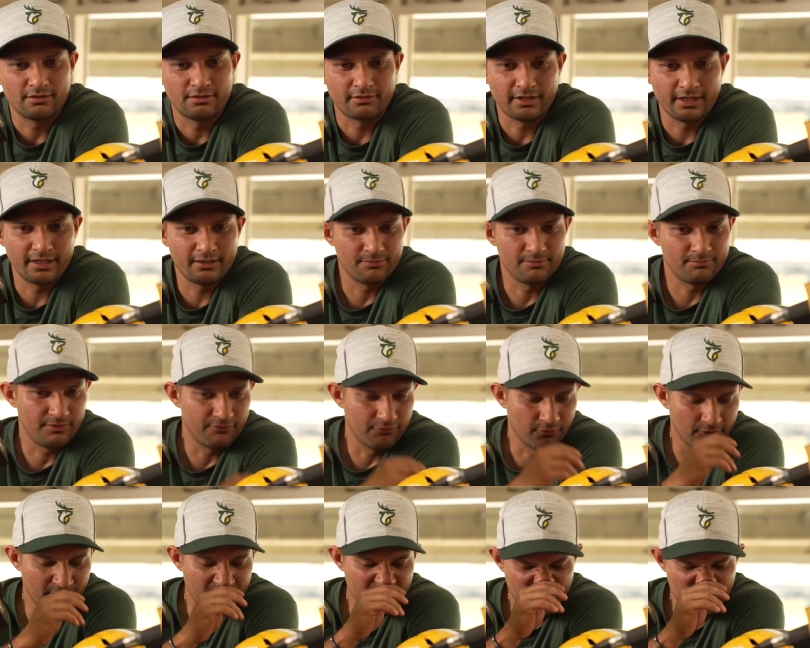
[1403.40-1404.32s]
yeah. Right?
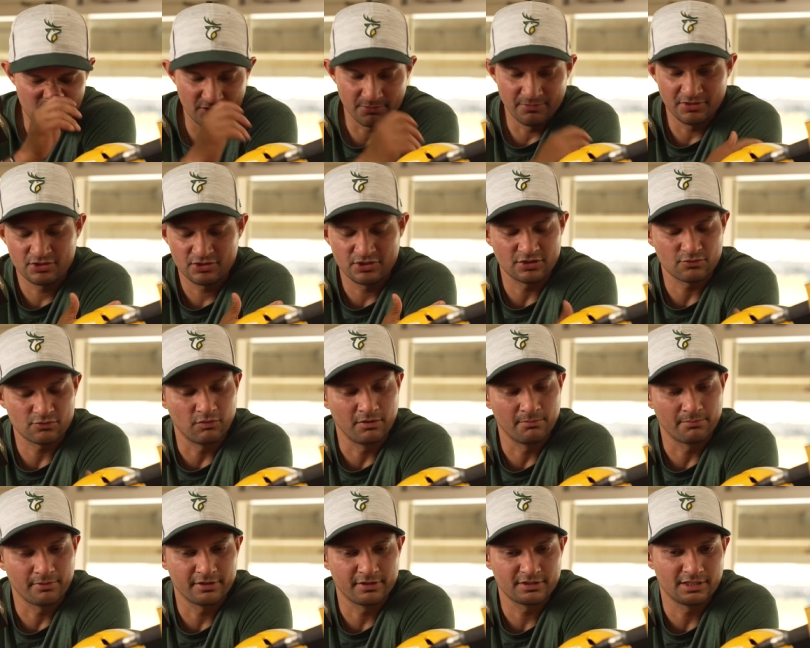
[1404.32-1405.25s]
Before, you used to miss just
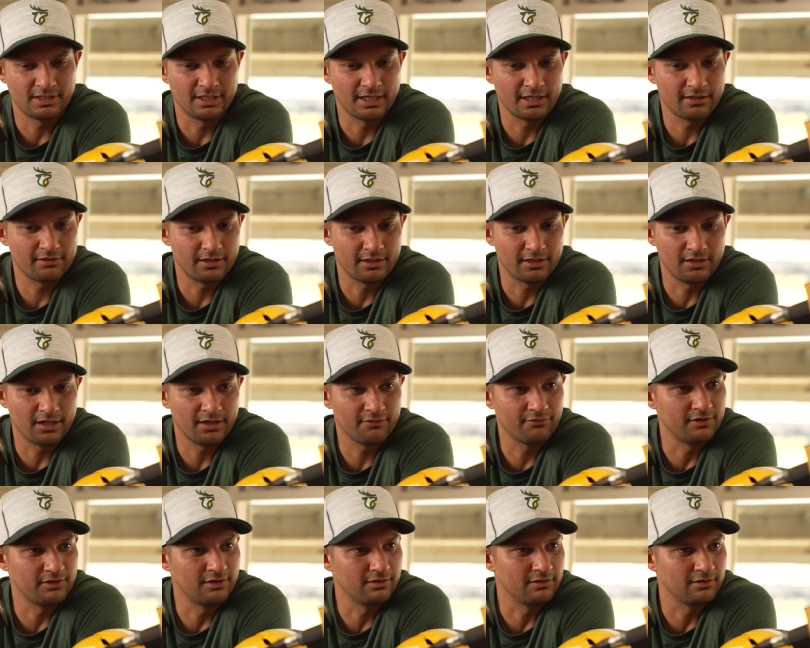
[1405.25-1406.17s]
one person. Now that you
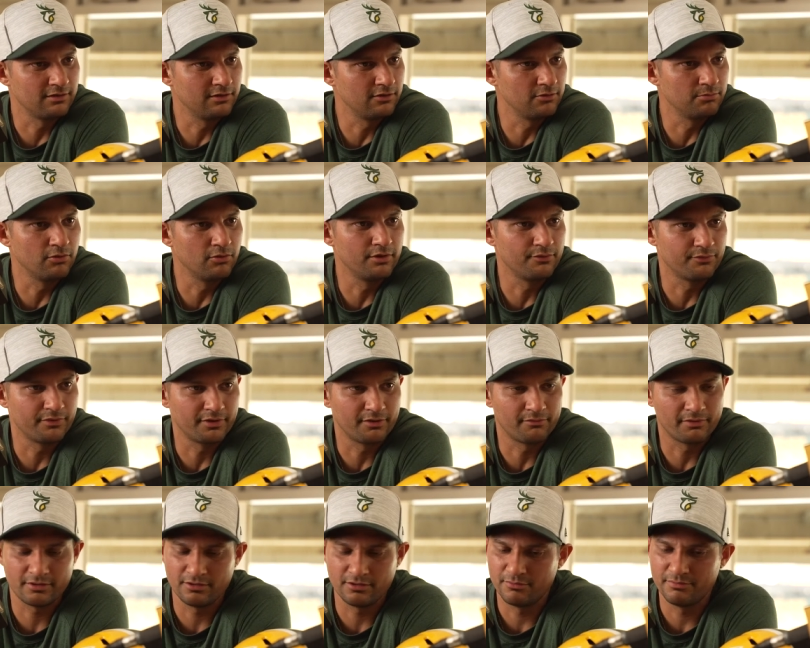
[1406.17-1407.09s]
have a little boy
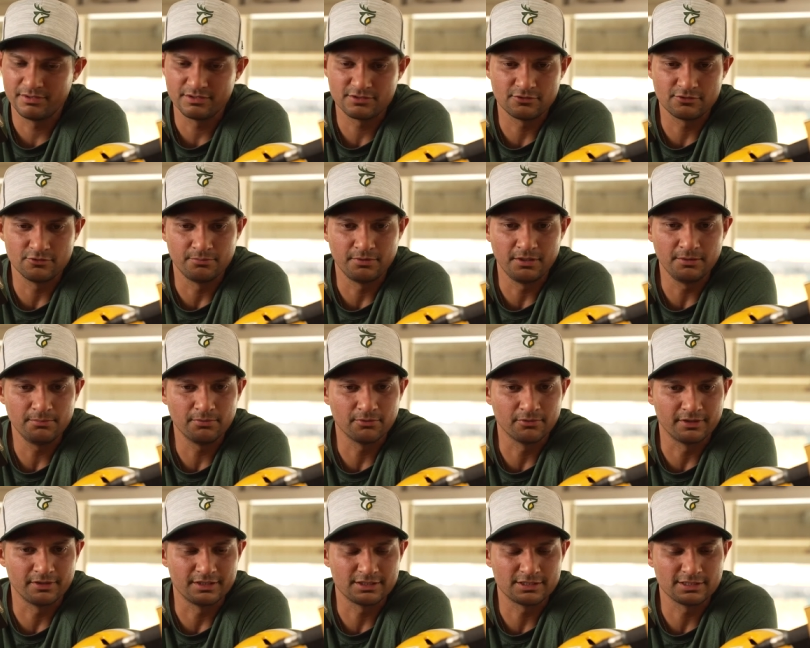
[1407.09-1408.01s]
running around, you miss two
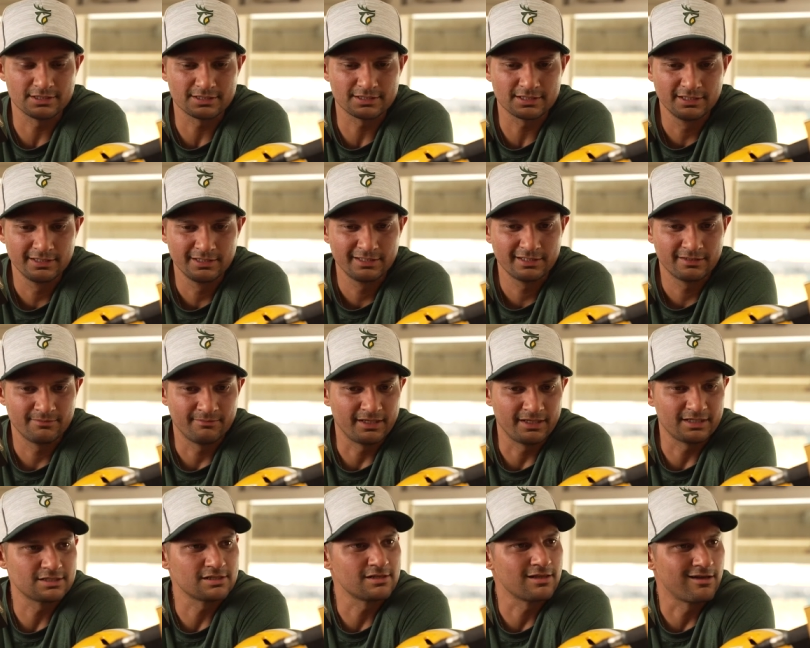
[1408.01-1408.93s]
people, and it just
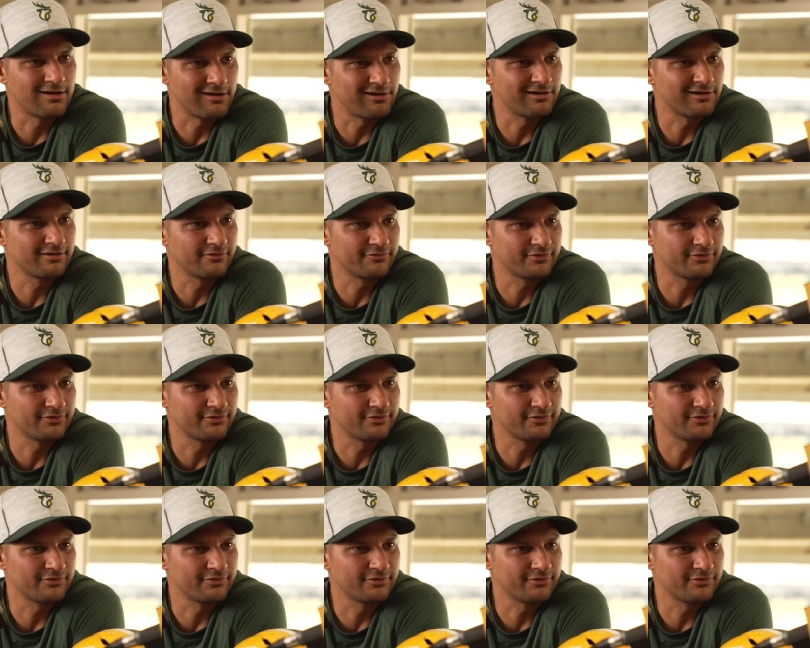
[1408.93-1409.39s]
makes it a lot harder